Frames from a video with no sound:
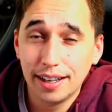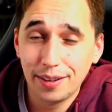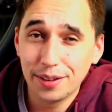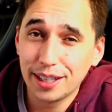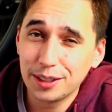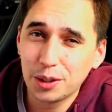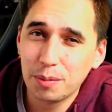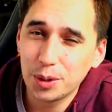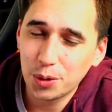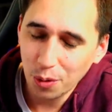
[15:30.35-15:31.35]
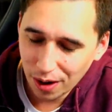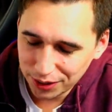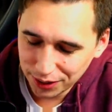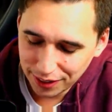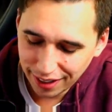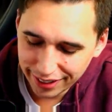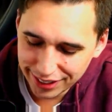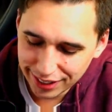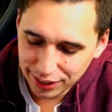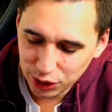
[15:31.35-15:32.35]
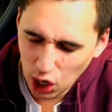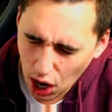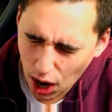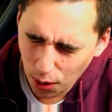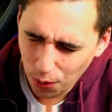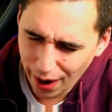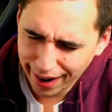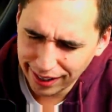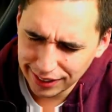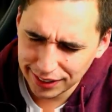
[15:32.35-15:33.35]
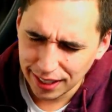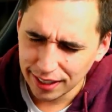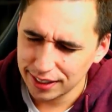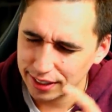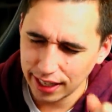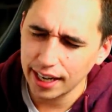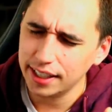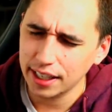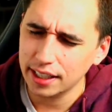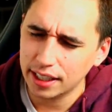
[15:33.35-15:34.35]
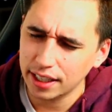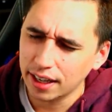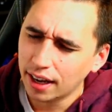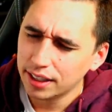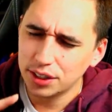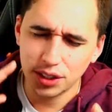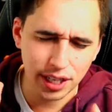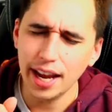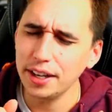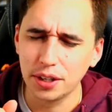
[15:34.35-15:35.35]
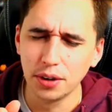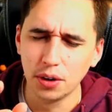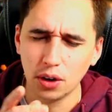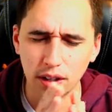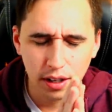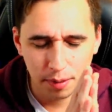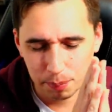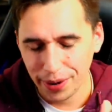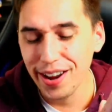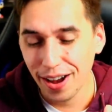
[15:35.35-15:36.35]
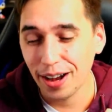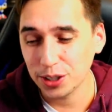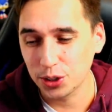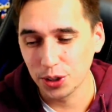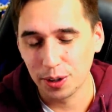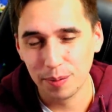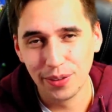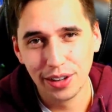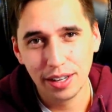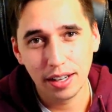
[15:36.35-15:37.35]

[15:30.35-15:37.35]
Anyway, thank you so much for watching, guys, and as always, stay geeky, stay cool, be awesome,